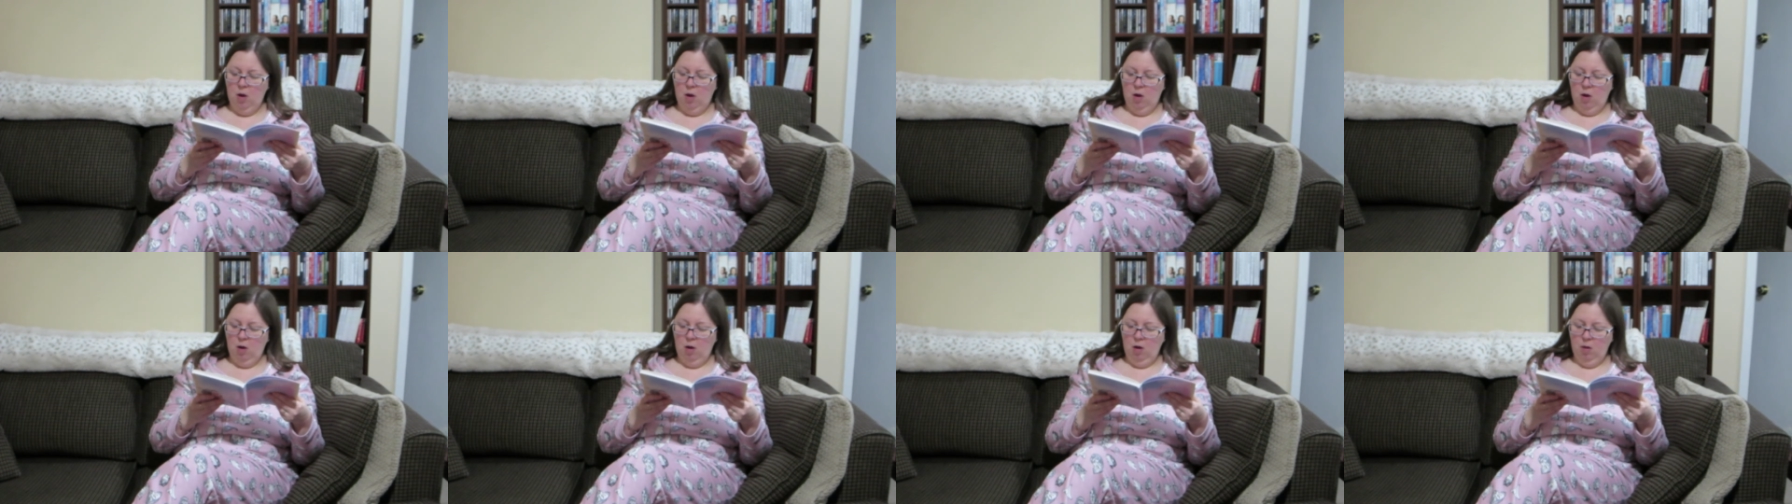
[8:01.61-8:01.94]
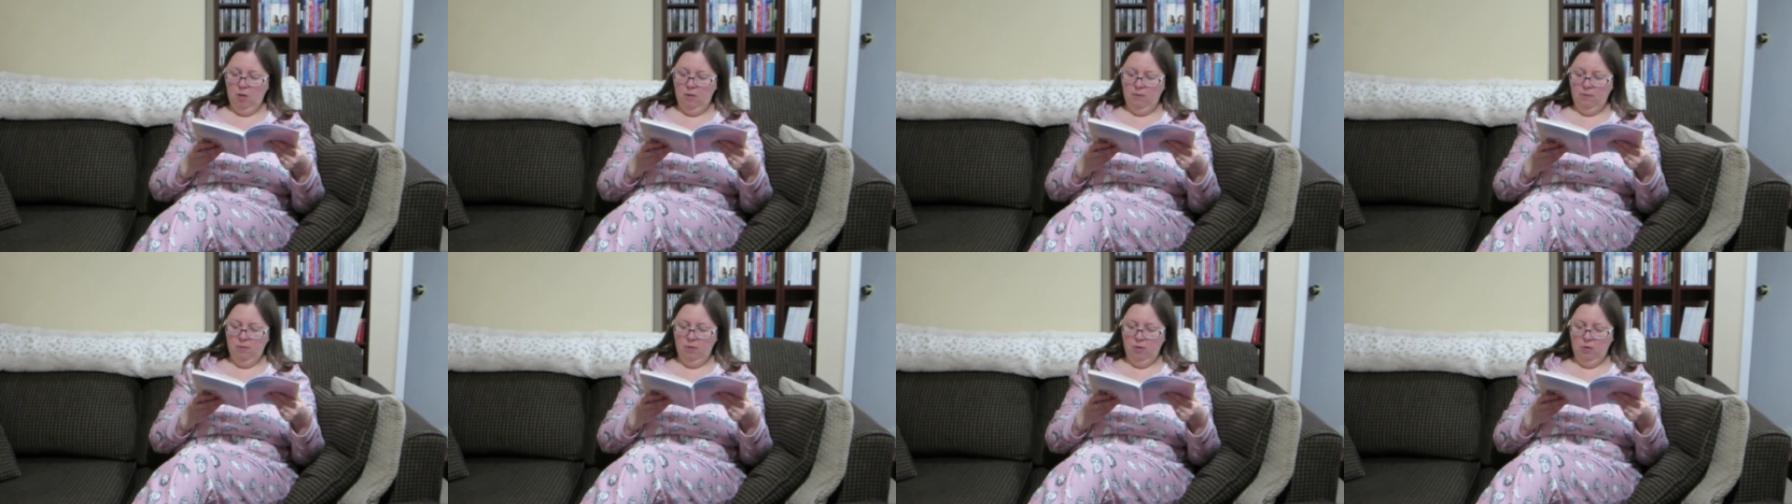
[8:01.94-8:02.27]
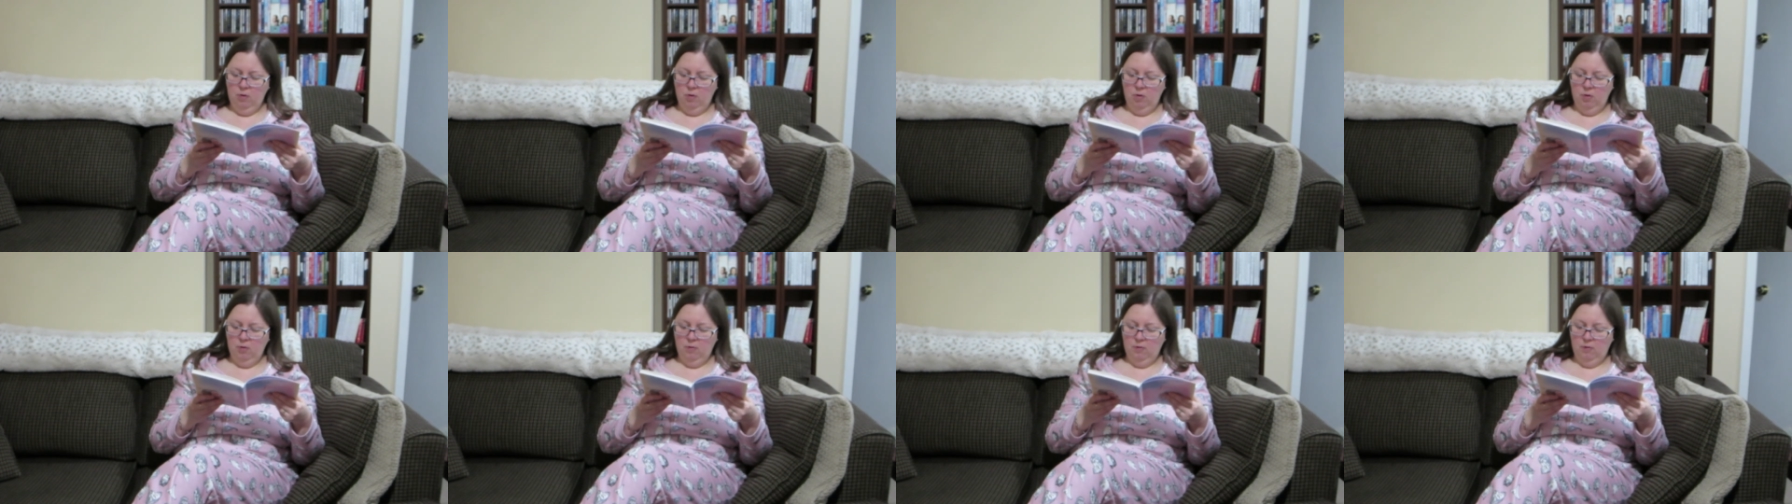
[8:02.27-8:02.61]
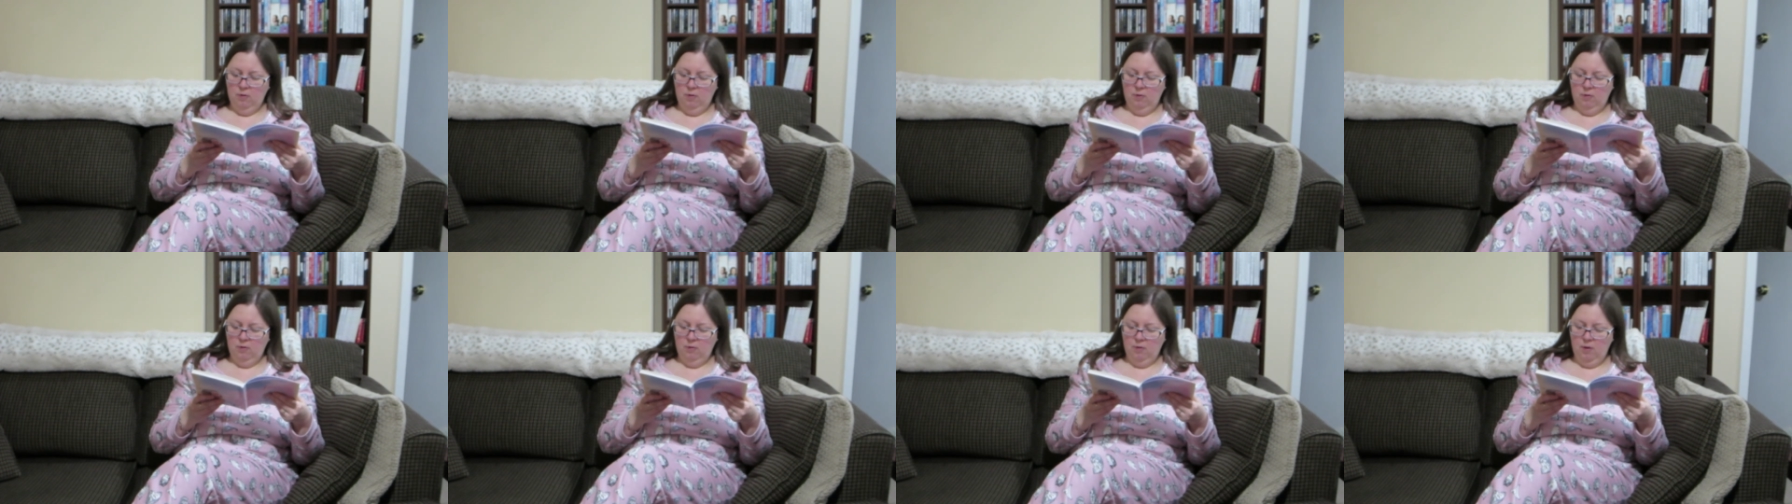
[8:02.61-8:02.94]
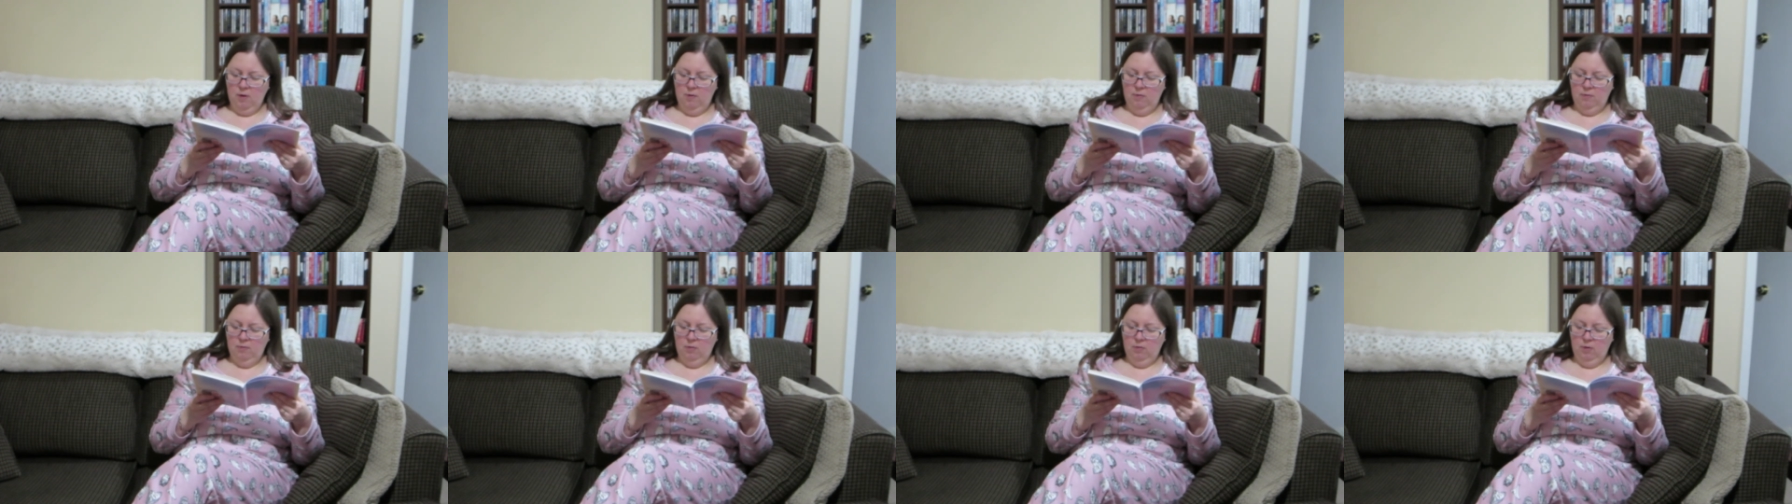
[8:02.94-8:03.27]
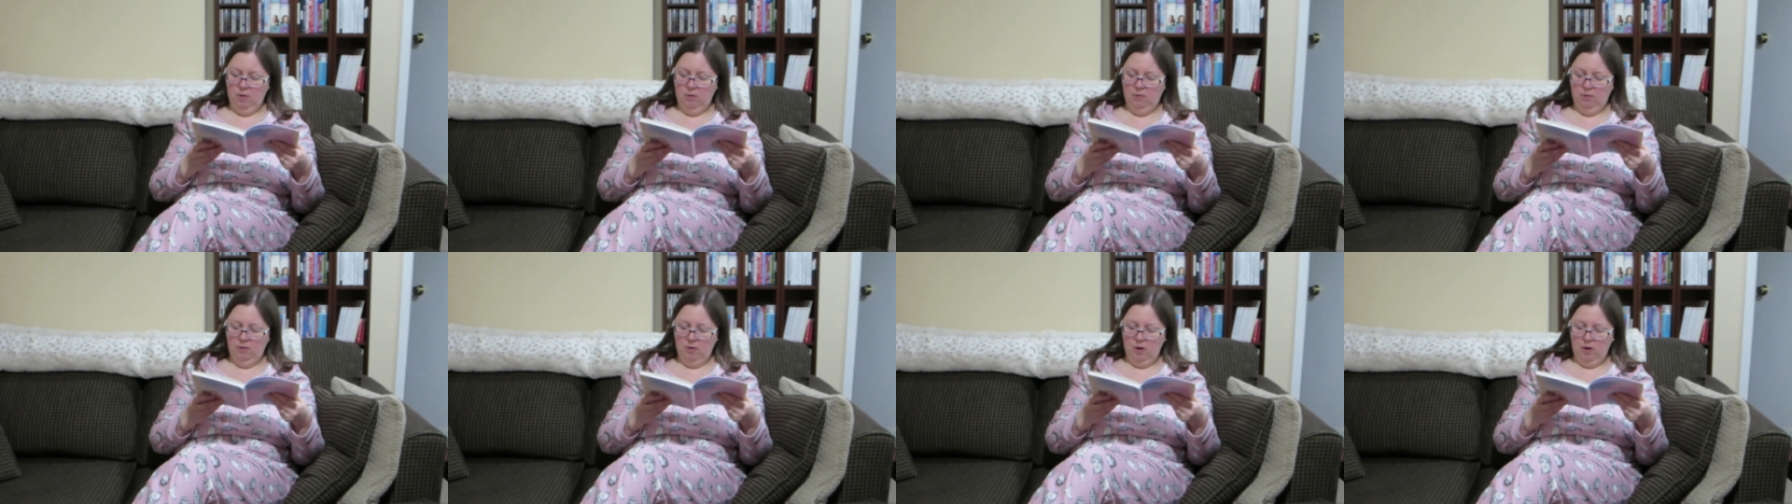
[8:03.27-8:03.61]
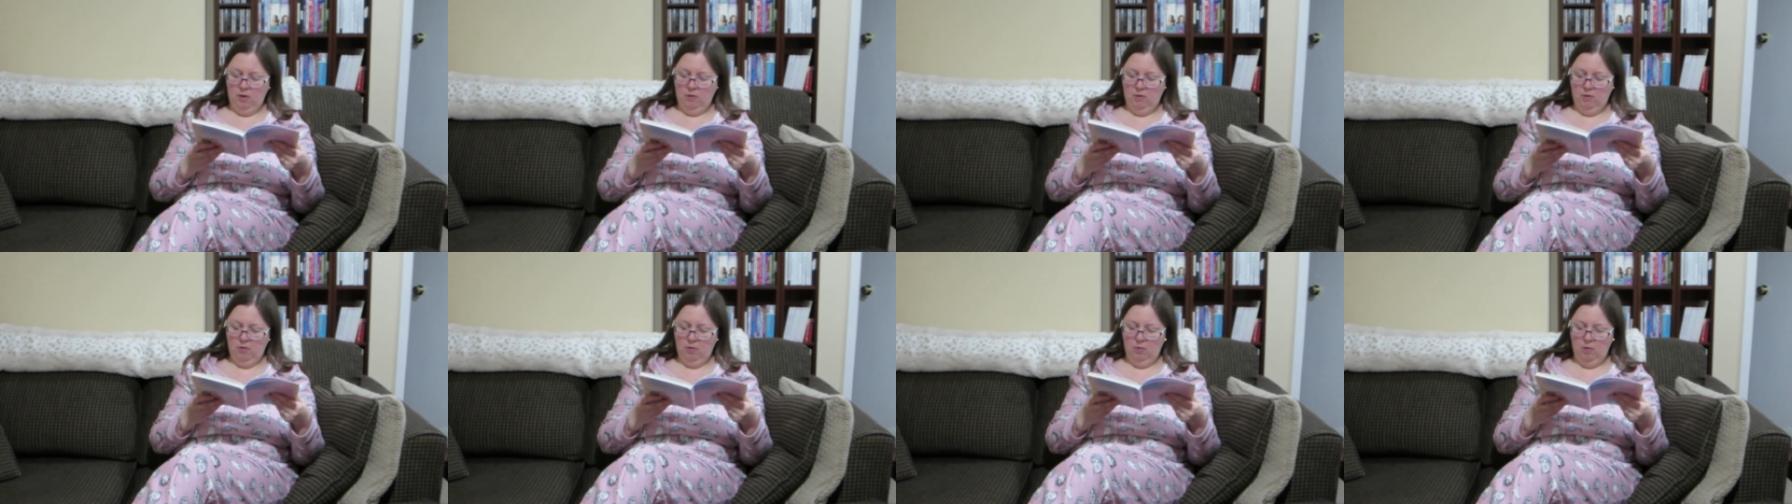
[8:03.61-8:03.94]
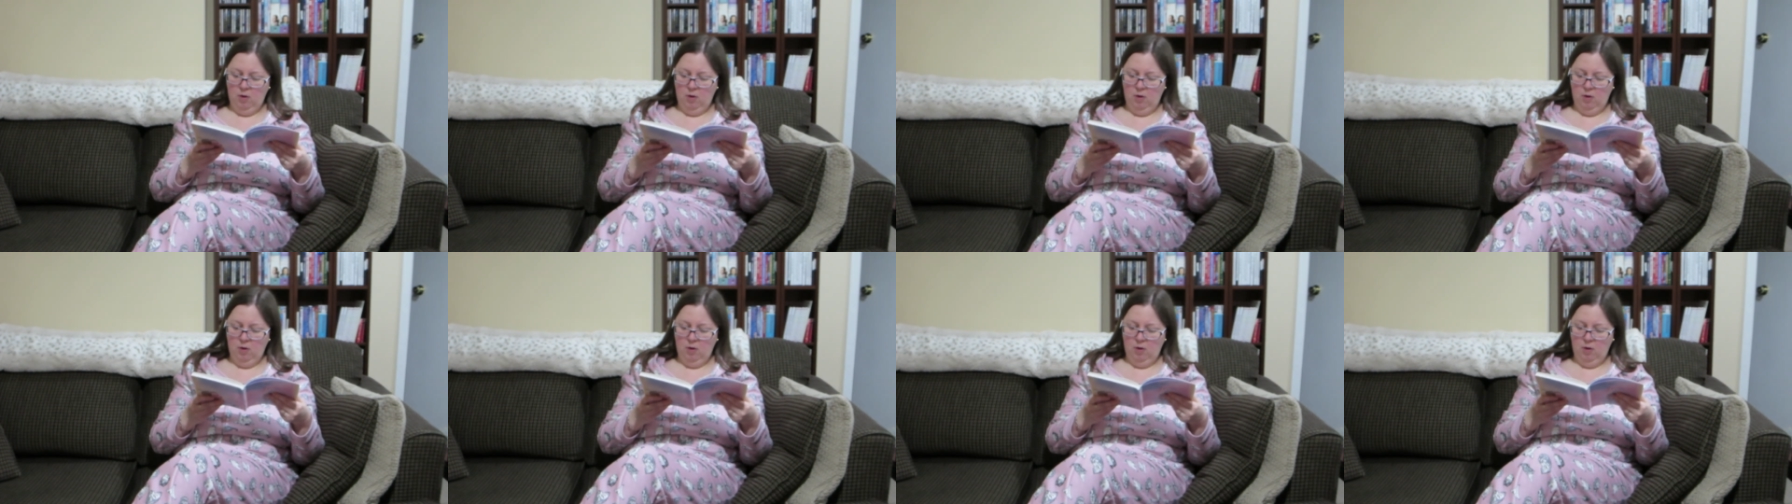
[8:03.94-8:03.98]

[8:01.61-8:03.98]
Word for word: All of the nurses loved listening to